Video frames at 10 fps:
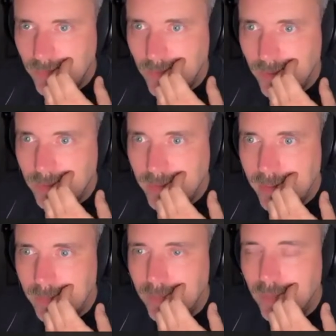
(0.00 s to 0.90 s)
we only
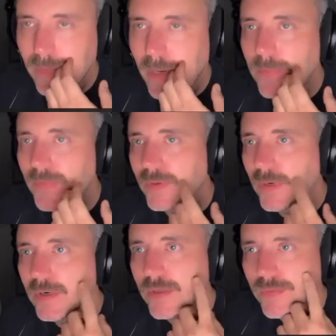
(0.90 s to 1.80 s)
had programmers and
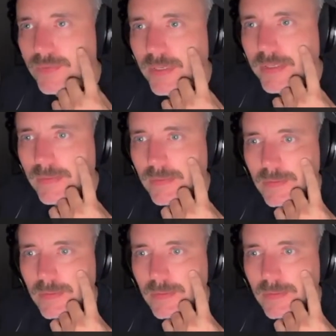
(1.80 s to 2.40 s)
artists, right?